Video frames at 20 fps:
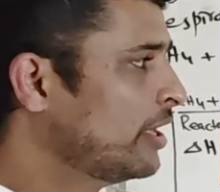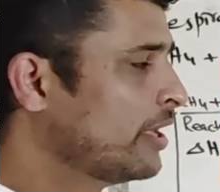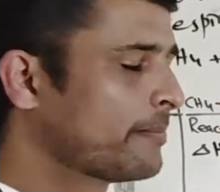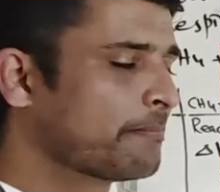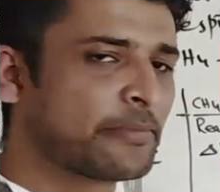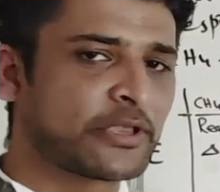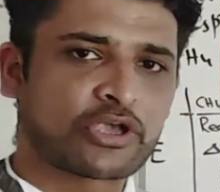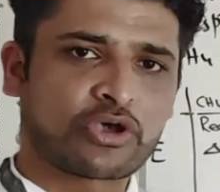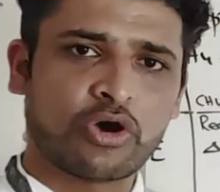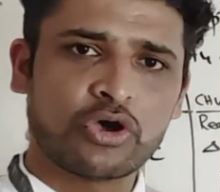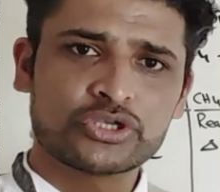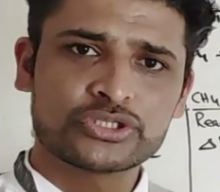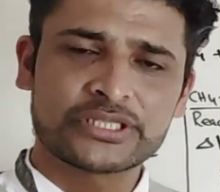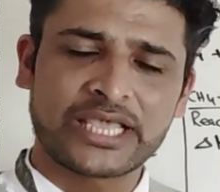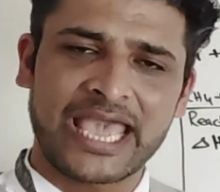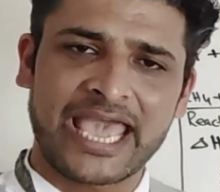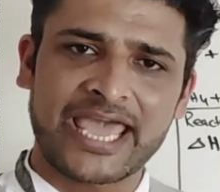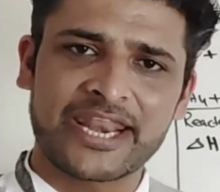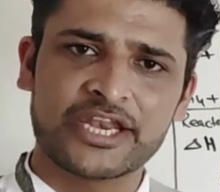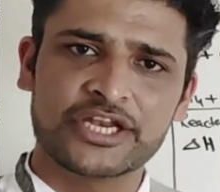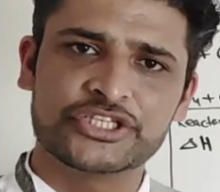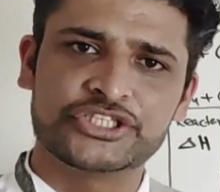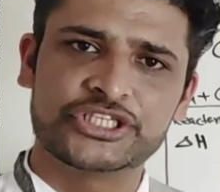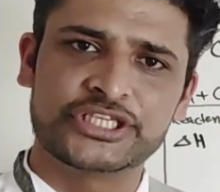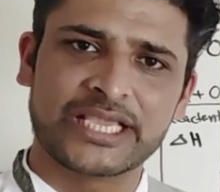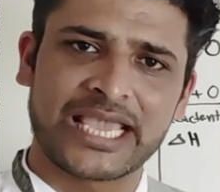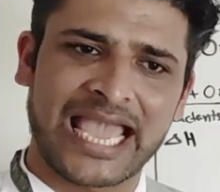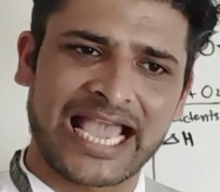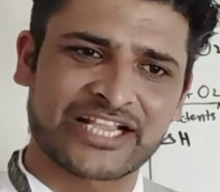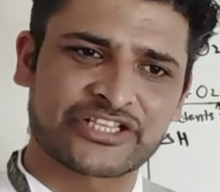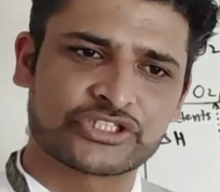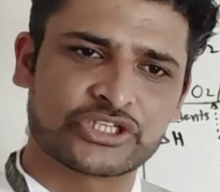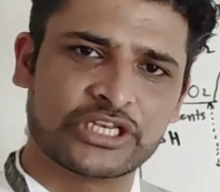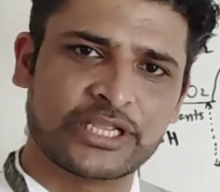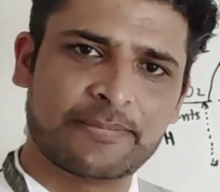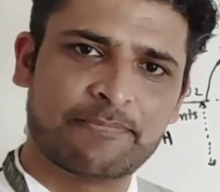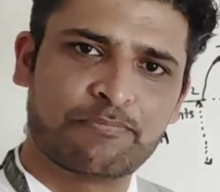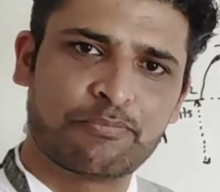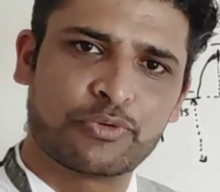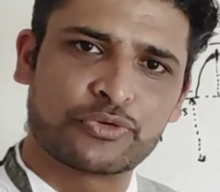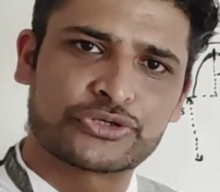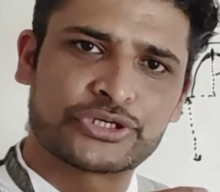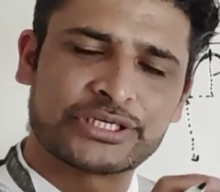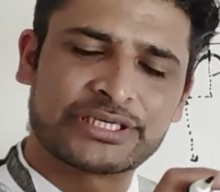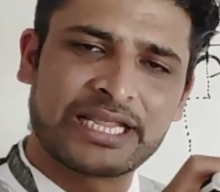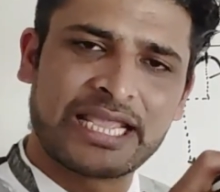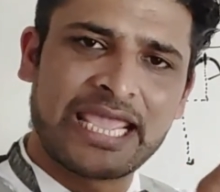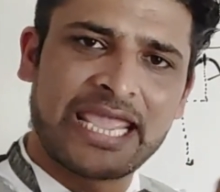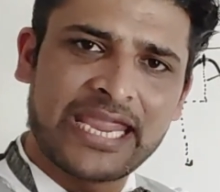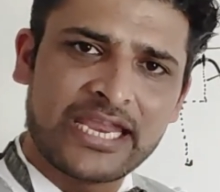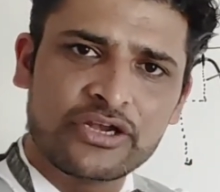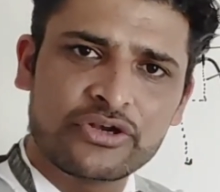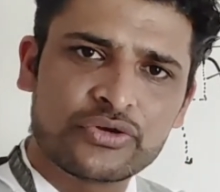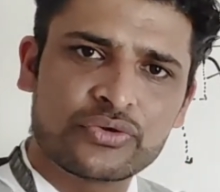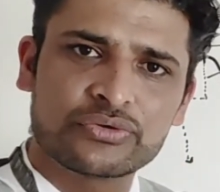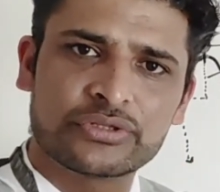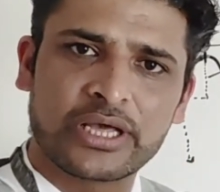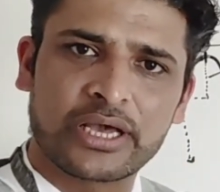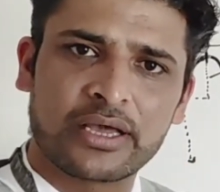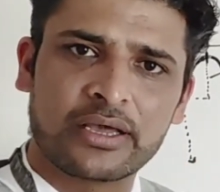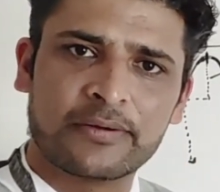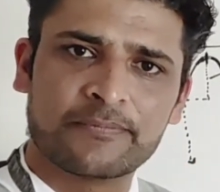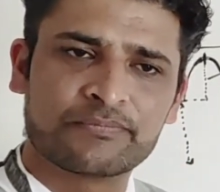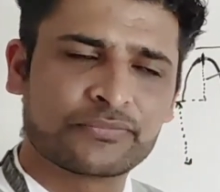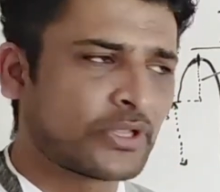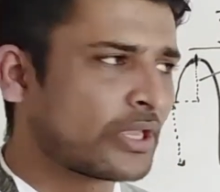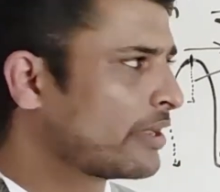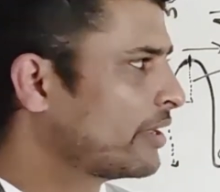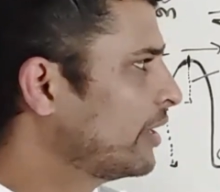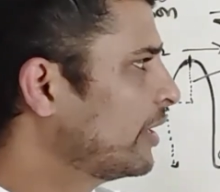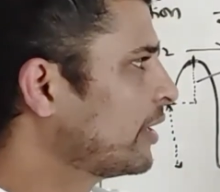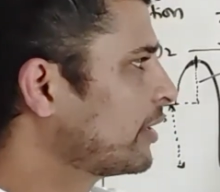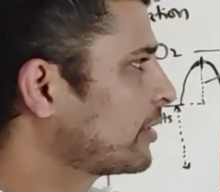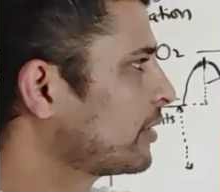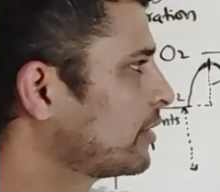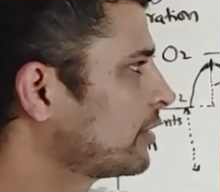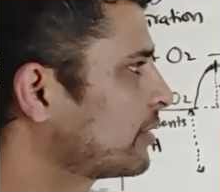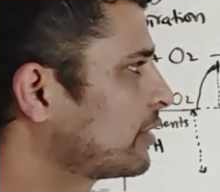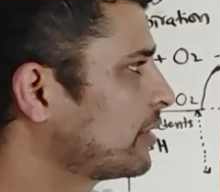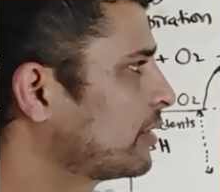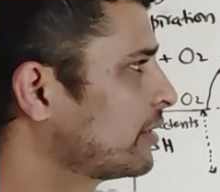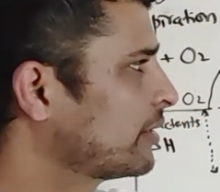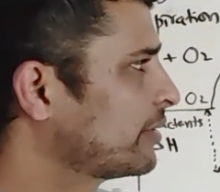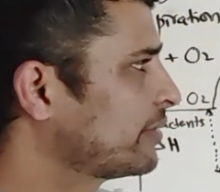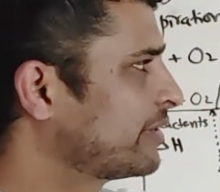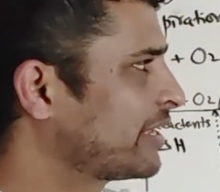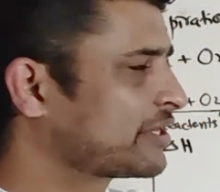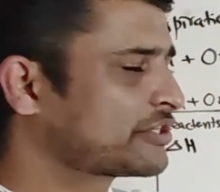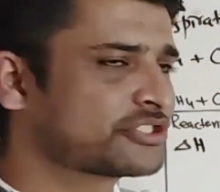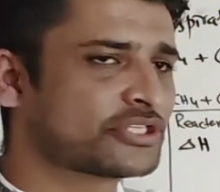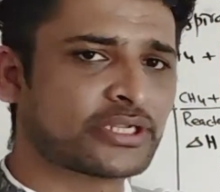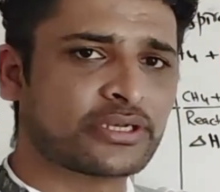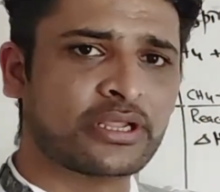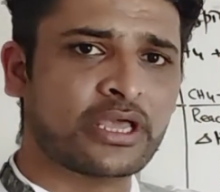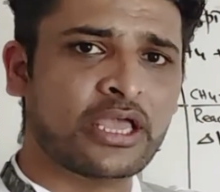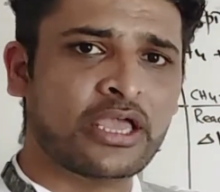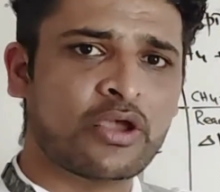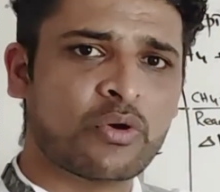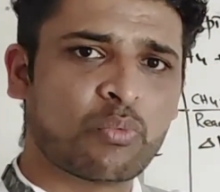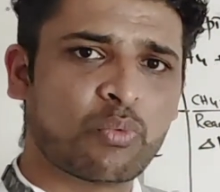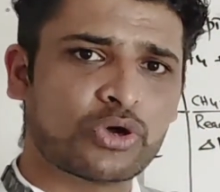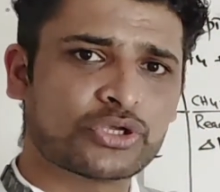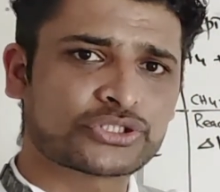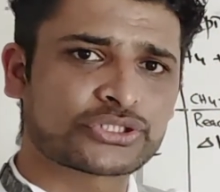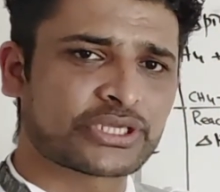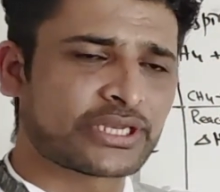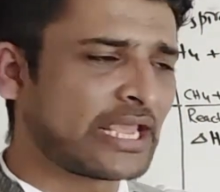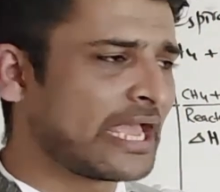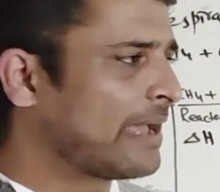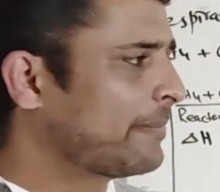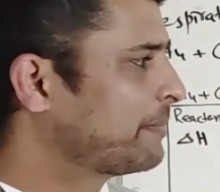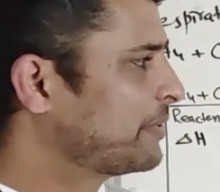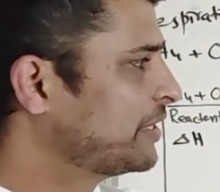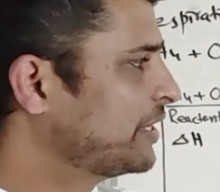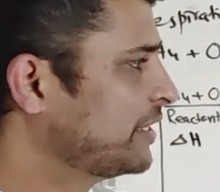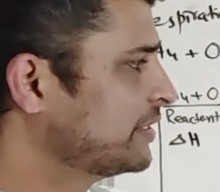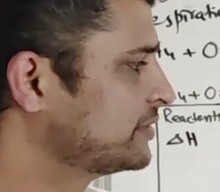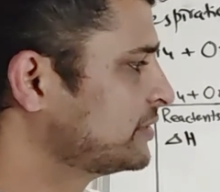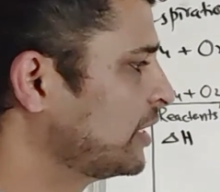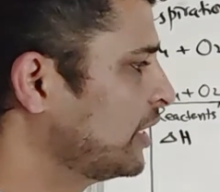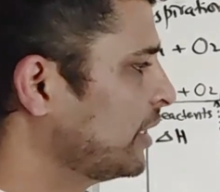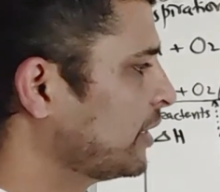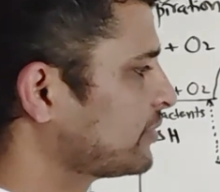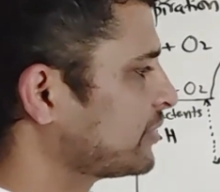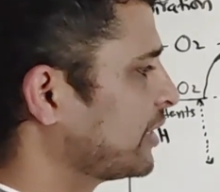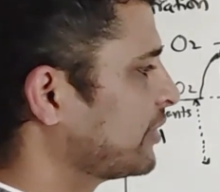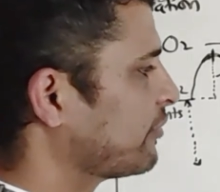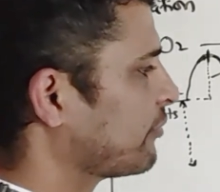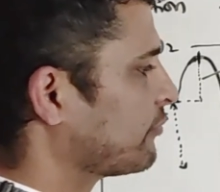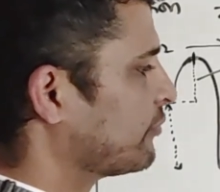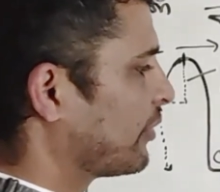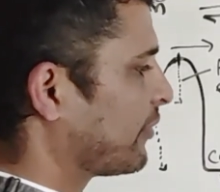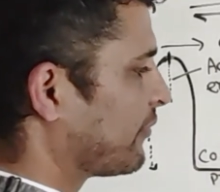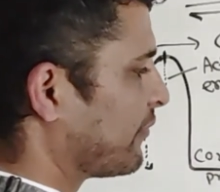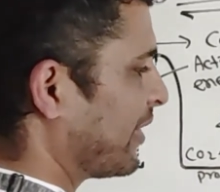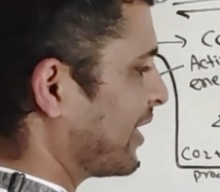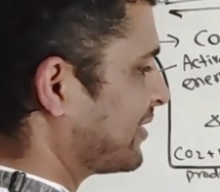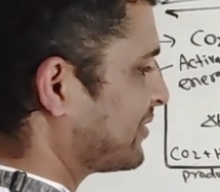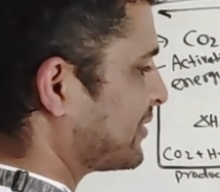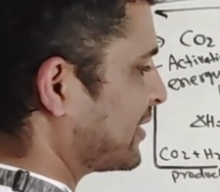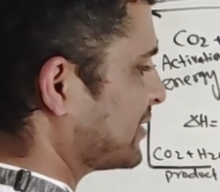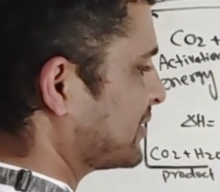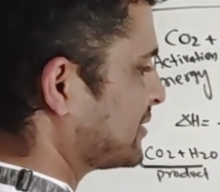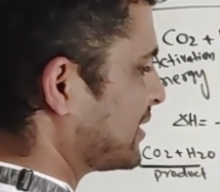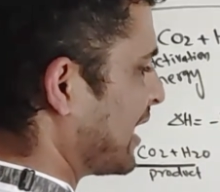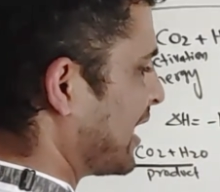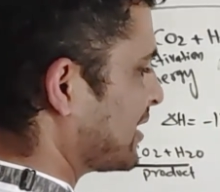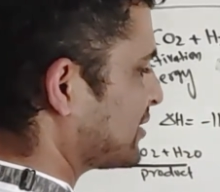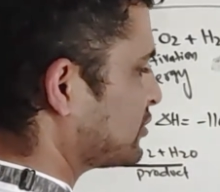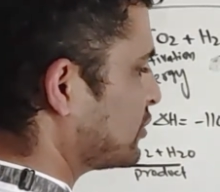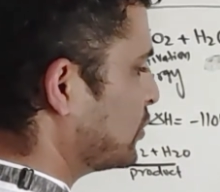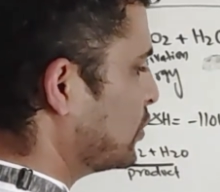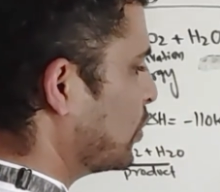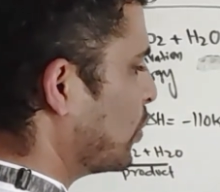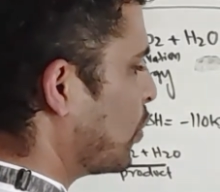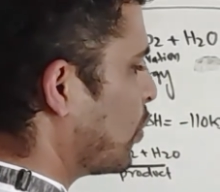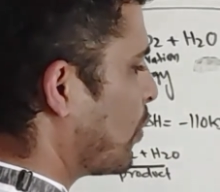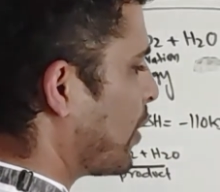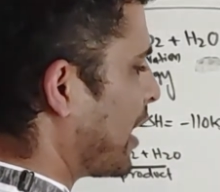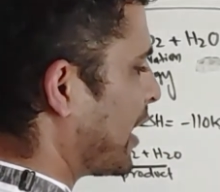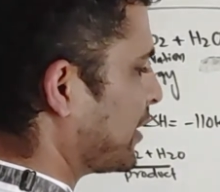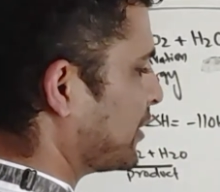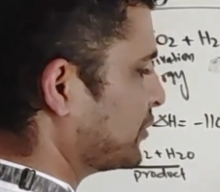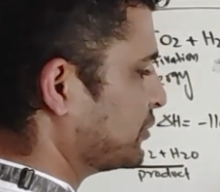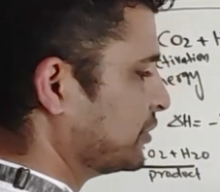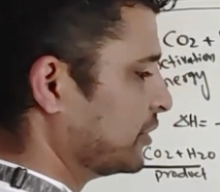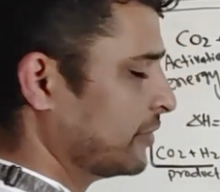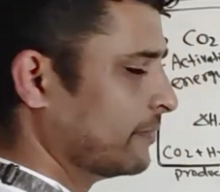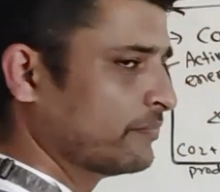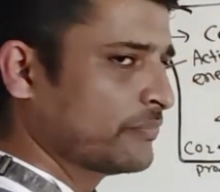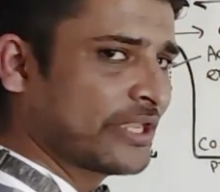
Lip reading: Because energy actually put it into the reaction, what's going to happen is that the reactants has low energy.